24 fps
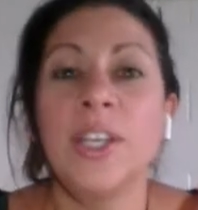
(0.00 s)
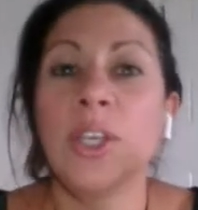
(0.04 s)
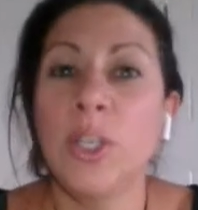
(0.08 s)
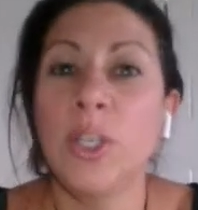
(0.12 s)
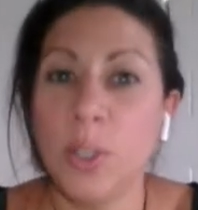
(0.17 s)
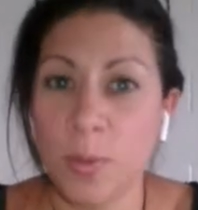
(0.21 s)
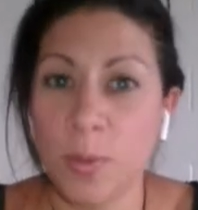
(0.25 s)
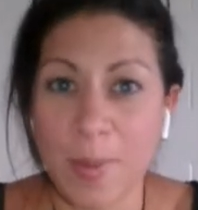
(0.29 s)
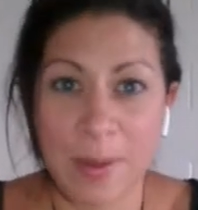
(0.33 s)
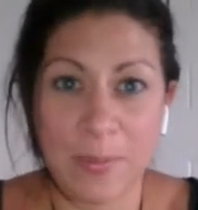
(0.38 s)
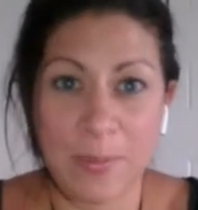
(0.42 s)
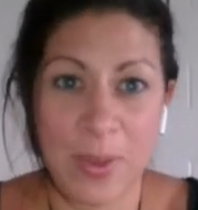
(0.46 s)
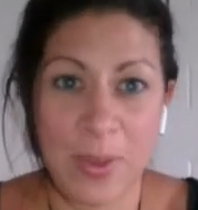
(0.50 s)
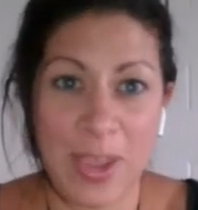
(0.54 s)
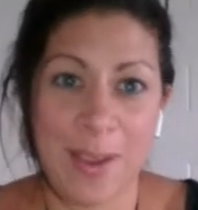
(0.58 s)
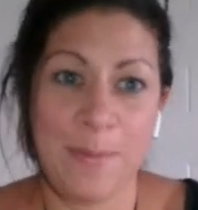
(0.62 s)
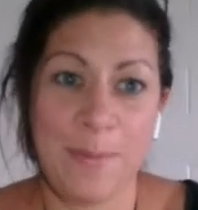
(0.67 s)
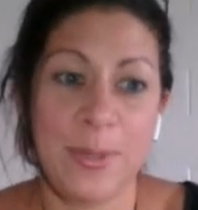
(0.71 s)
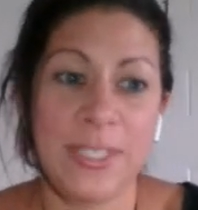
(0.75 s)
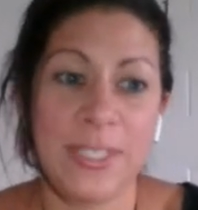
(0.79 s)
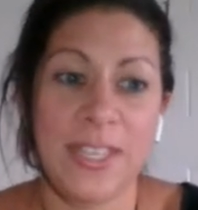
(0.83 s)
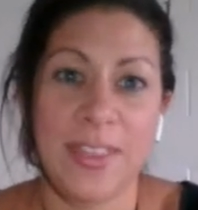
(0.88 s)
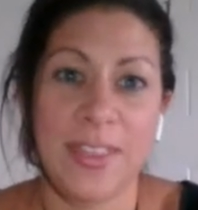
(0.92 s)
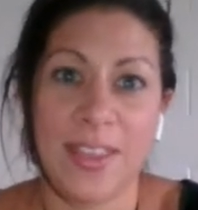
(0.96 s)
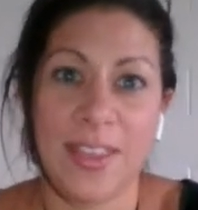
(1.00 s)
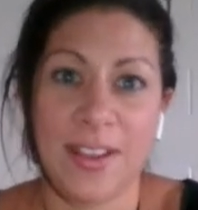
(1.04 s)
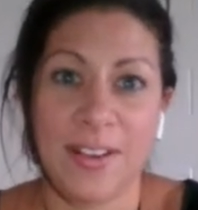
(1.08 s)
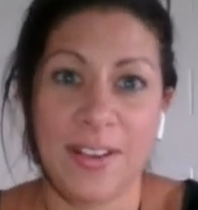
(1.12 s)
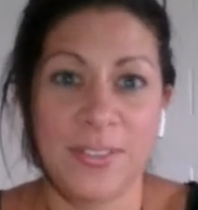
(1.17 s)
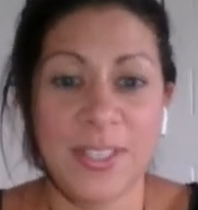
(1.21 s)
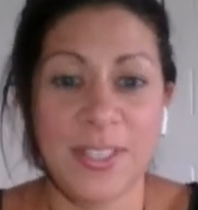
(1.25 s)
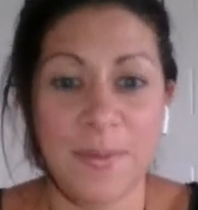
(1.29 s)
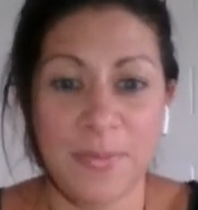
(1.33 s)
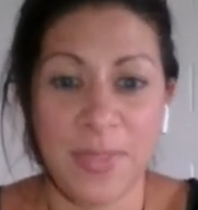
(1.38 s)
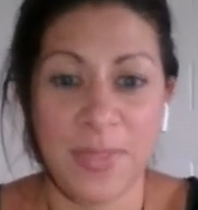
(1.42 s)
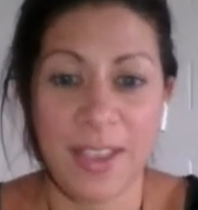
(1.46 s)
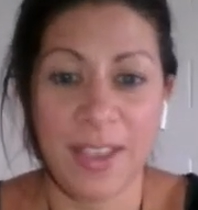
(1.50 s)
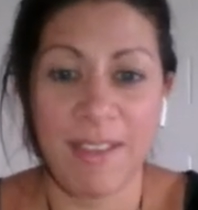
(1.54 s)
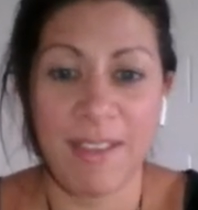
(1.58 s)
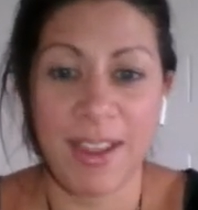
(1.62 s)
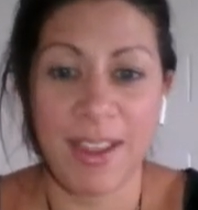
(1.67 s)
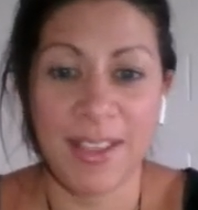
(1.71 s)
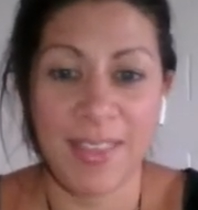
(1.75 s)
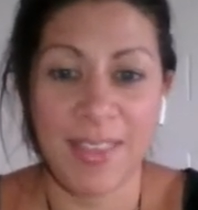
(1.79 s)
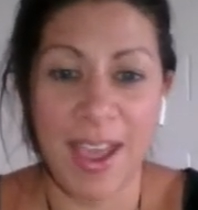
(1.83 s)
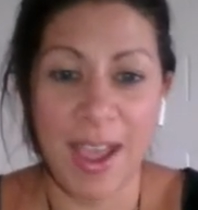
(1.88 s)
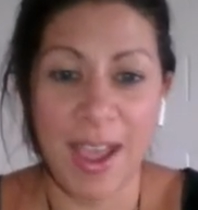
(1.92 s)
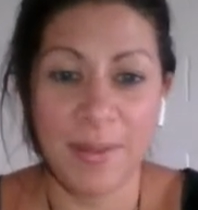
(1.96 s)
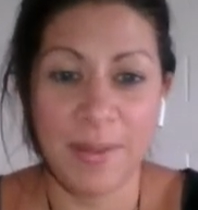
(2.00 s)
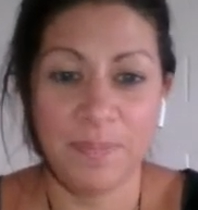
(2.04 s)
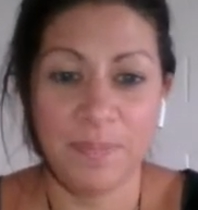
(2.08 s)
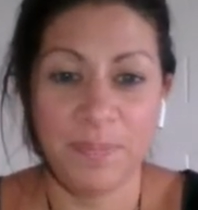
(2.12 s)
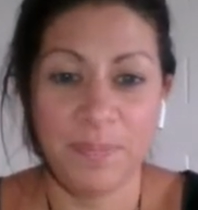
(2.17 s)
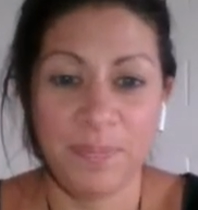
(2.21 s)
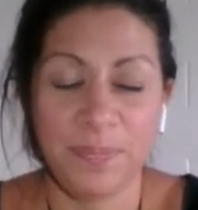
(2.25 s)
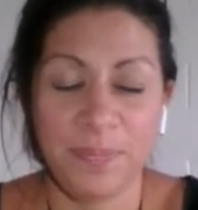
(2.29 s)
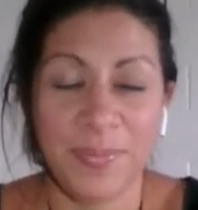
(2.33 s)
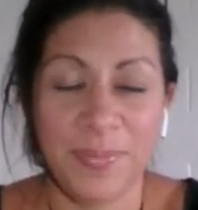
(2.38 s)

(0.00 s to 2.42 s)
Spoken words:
You might be able to think of something like that.